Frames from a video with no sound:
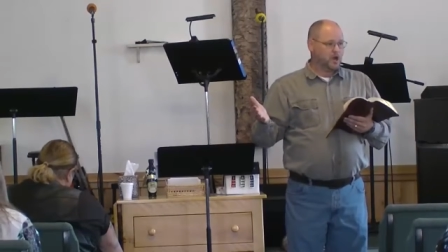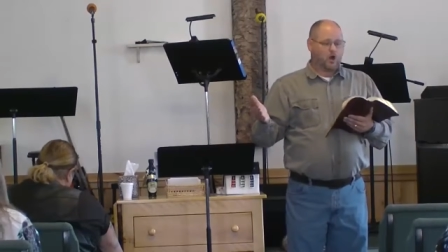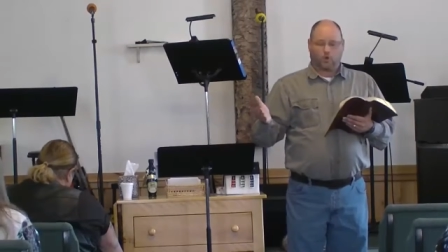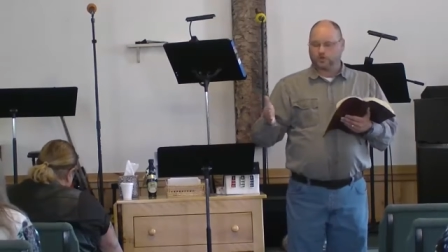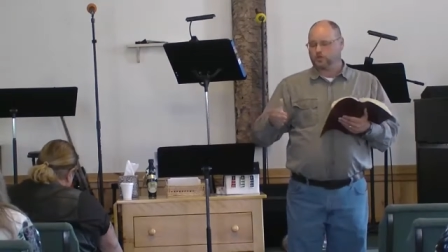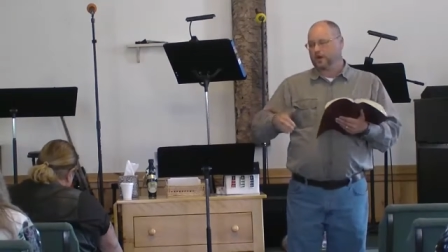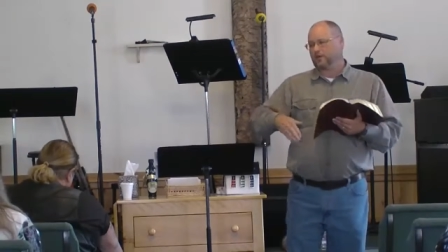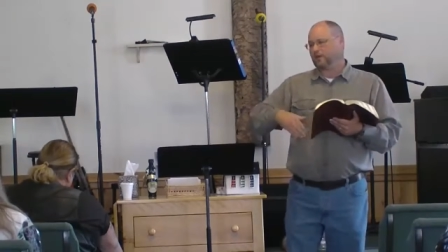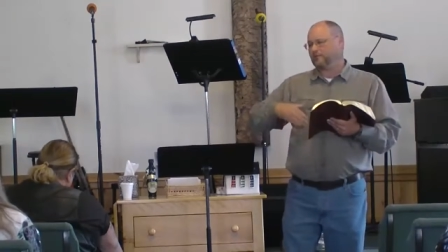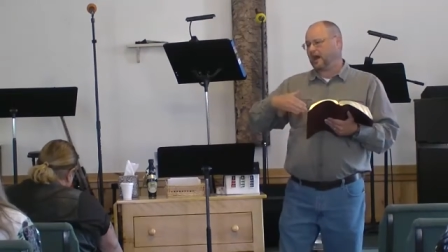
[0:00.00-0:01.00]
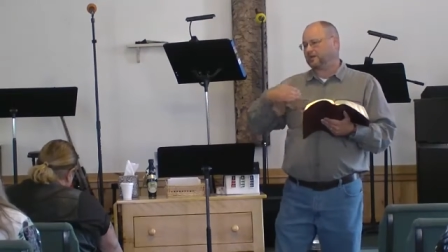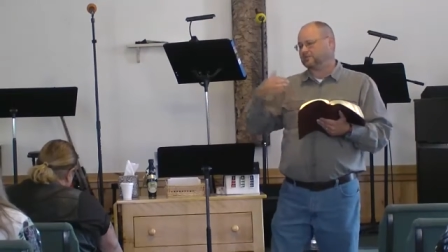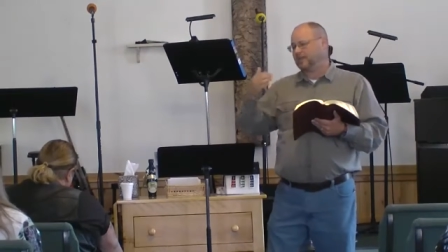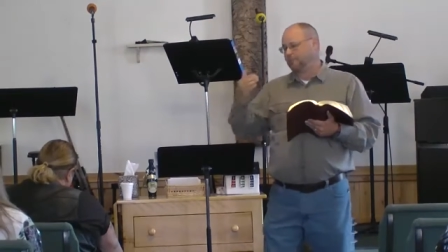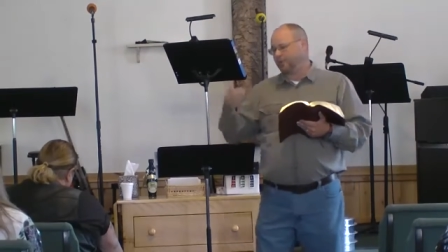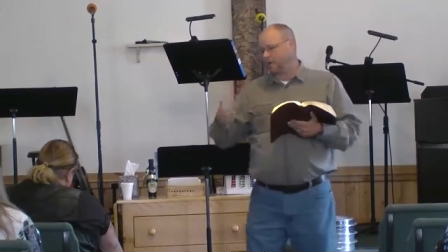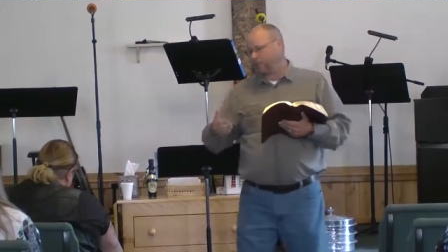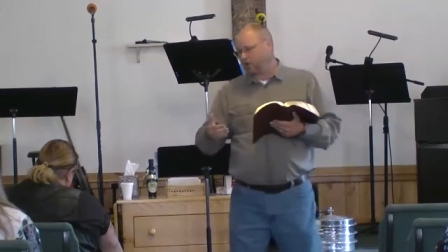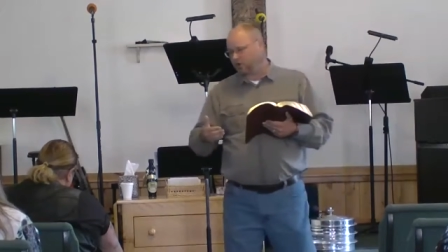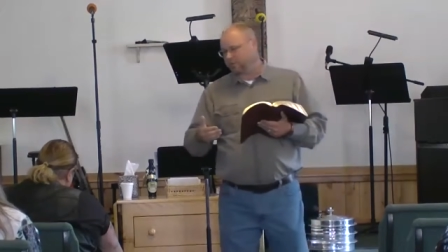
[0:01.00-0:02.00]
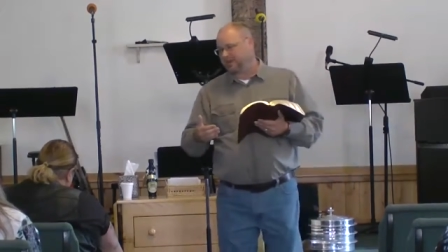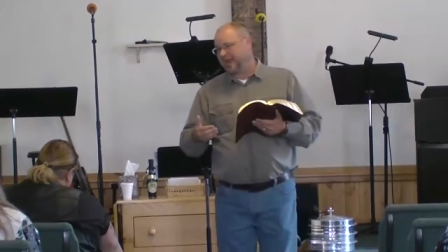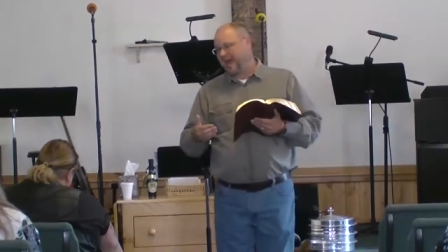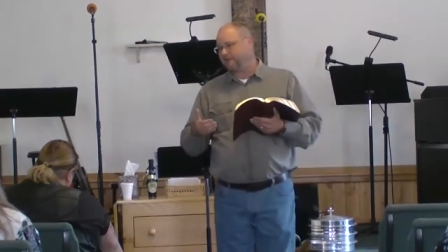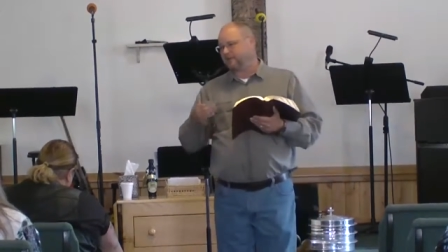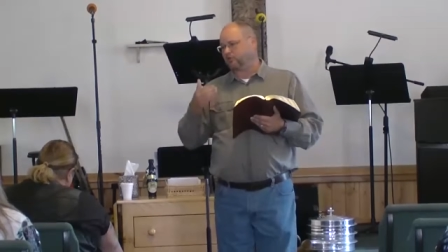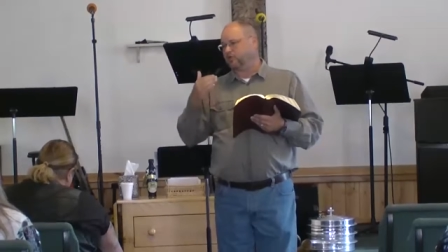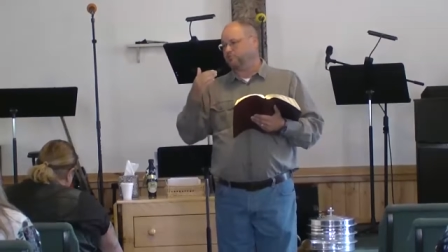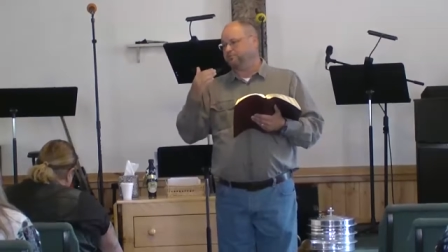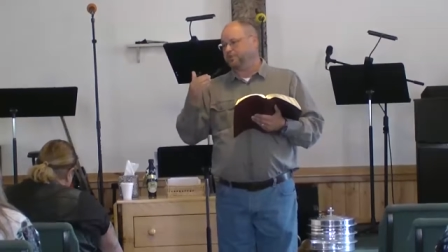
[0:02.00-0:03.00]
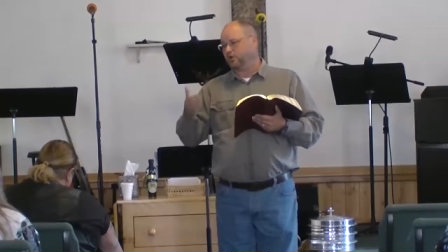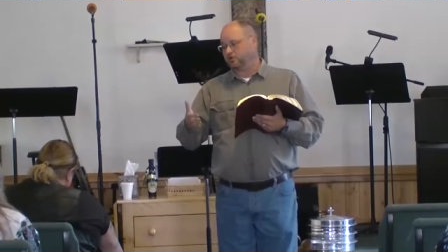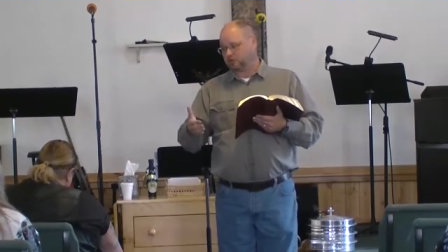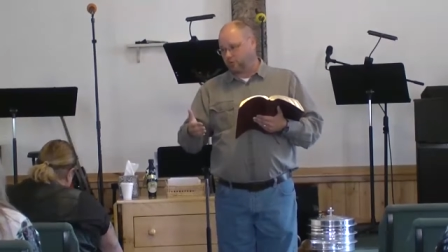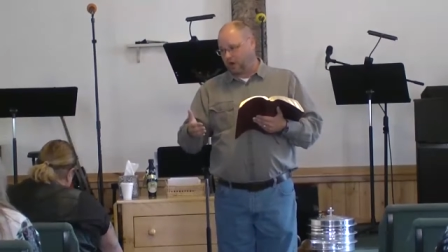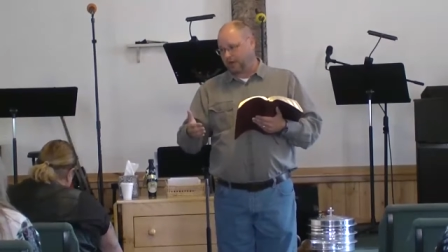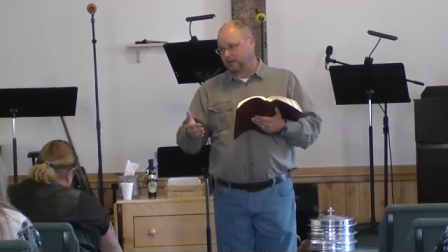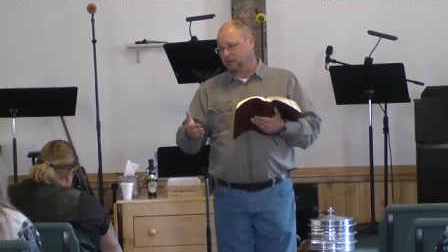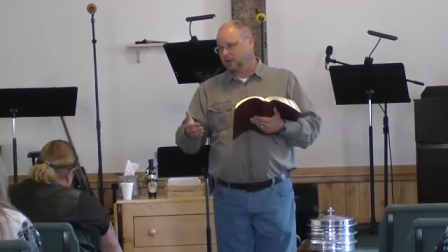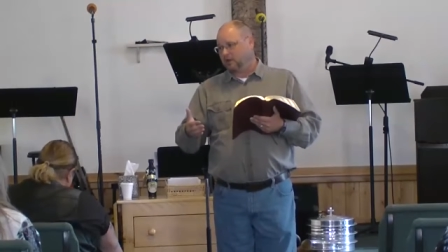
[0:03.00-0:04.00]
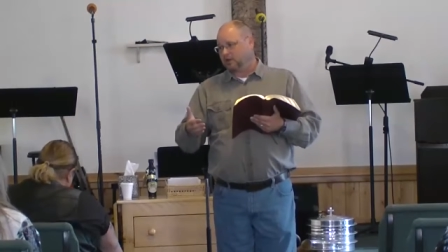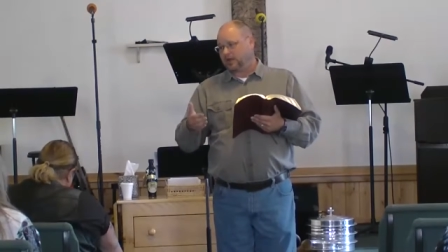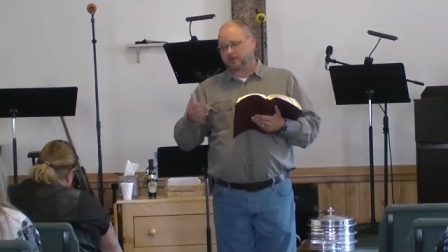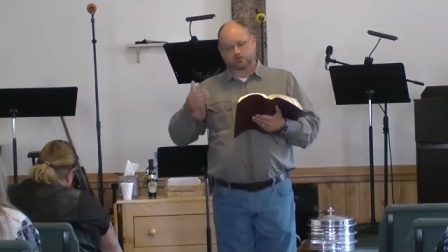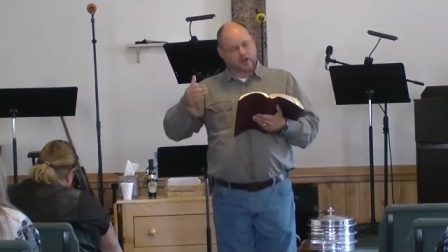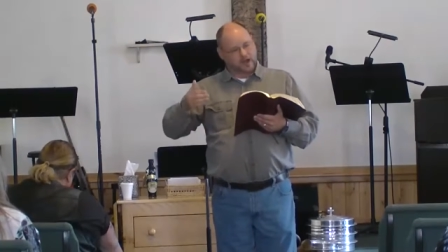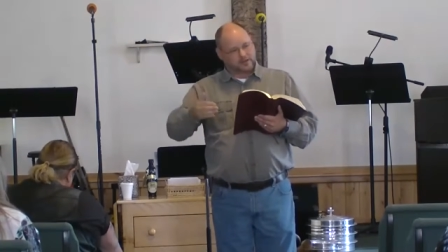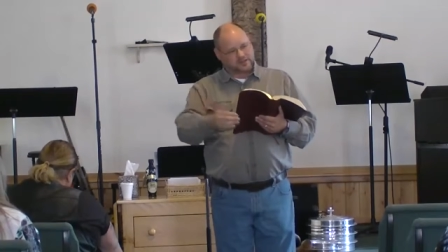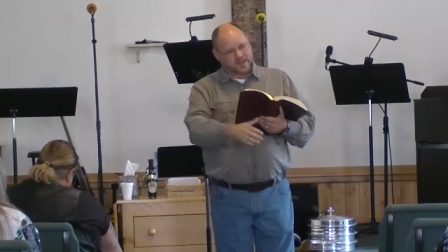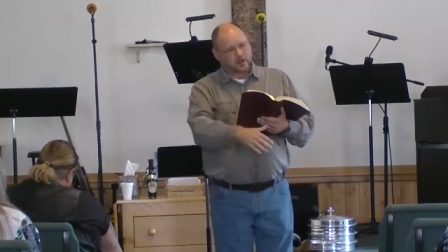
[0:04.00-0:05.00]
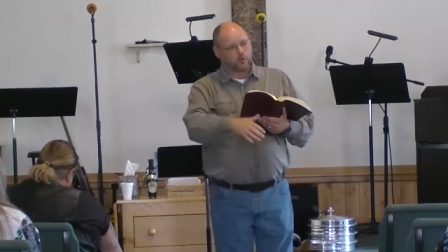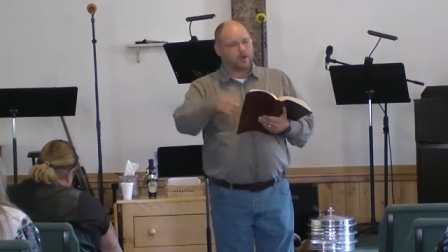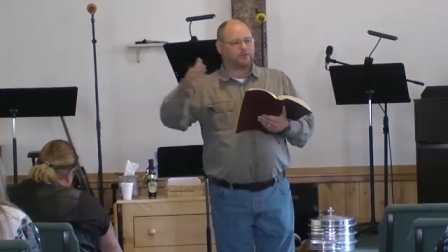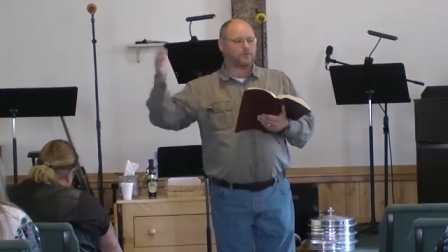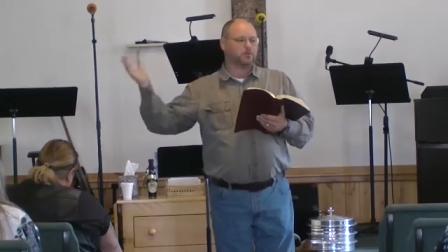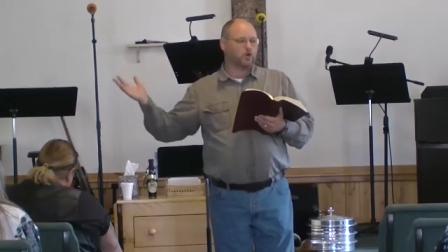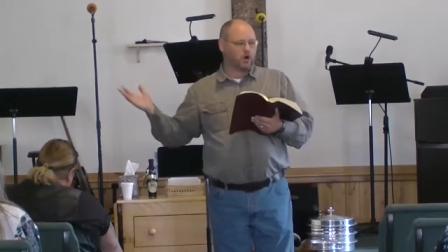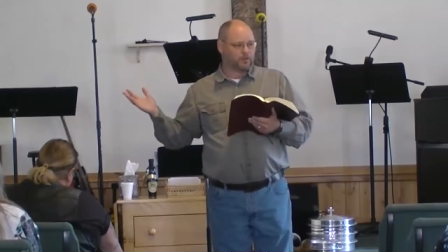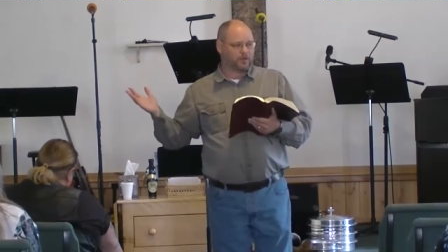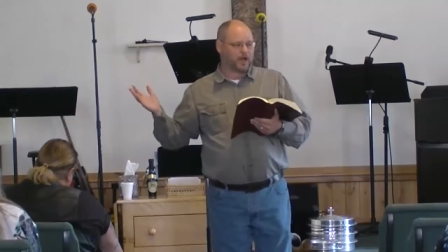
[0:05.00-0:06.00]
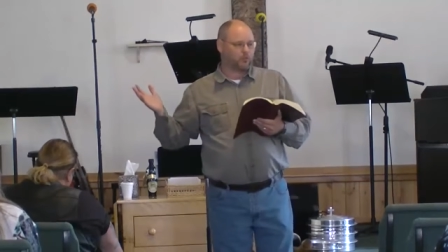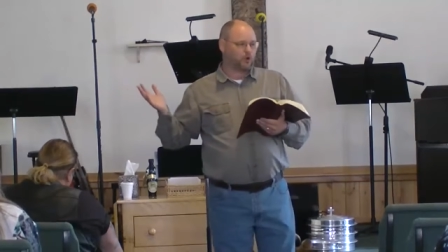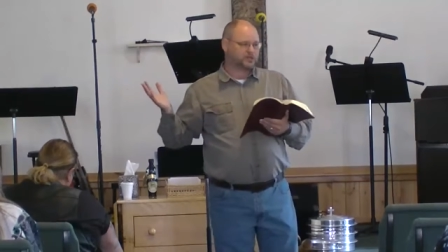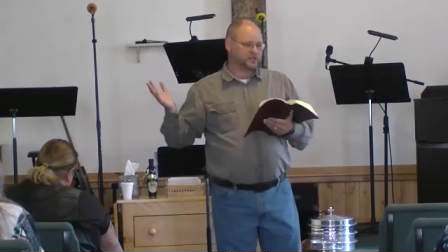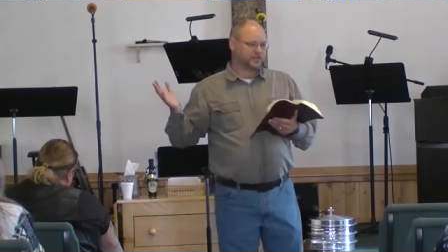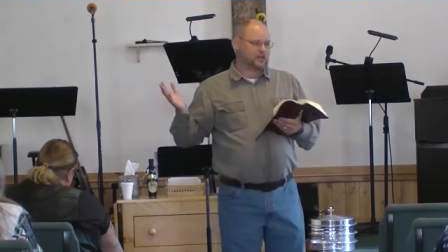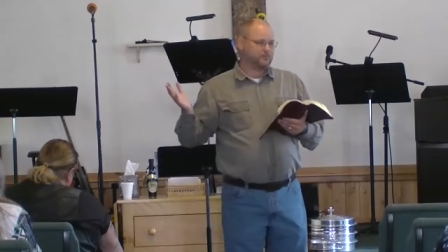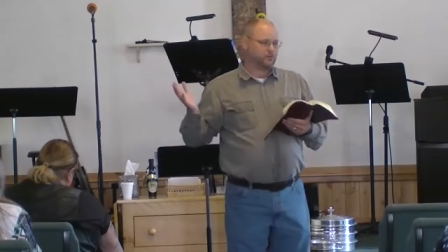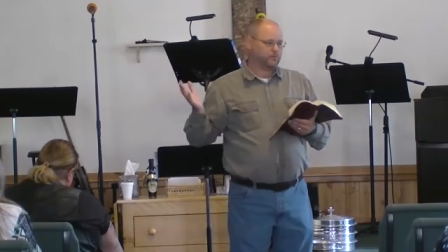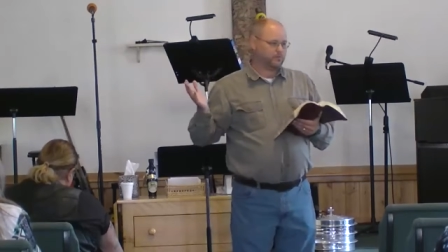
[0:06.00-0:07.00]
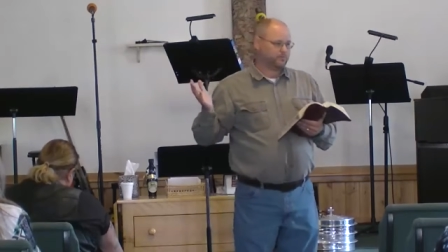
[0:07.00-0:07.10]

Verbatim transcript: Or would you rather have God step up on your behalf and rebuke the one that is trying to take away from you all that God wants to give you?